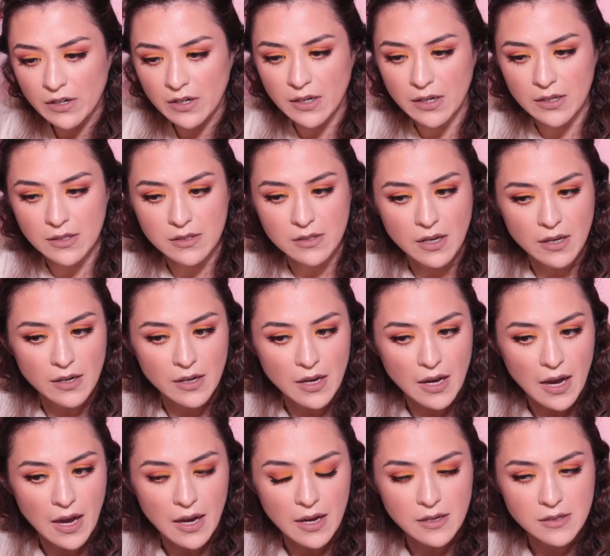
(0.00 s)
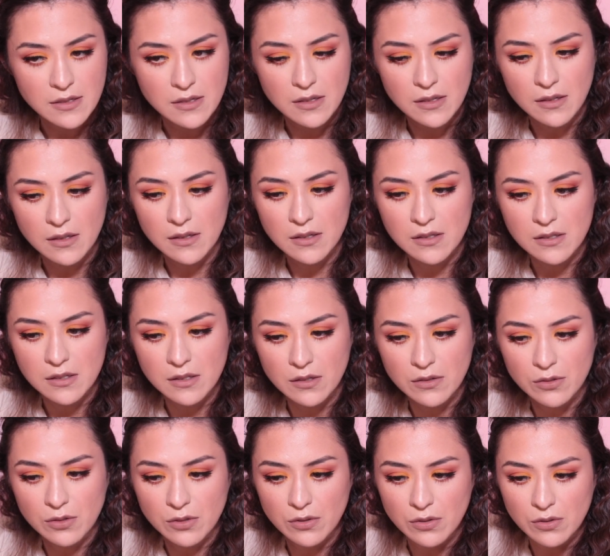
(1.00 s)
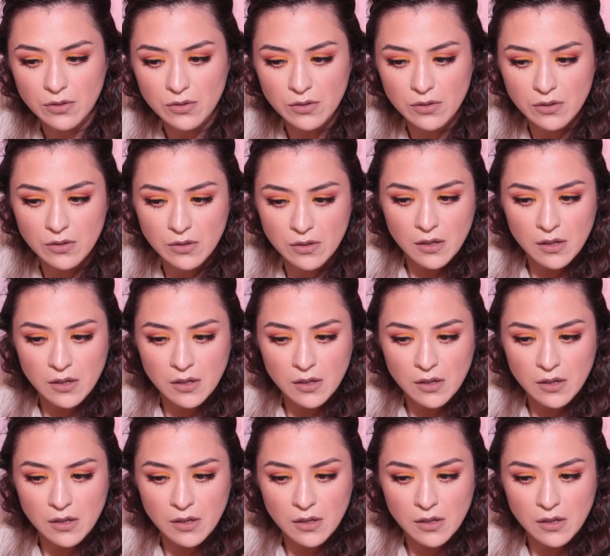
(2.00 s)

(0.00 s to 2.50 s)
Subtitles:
is that it has this little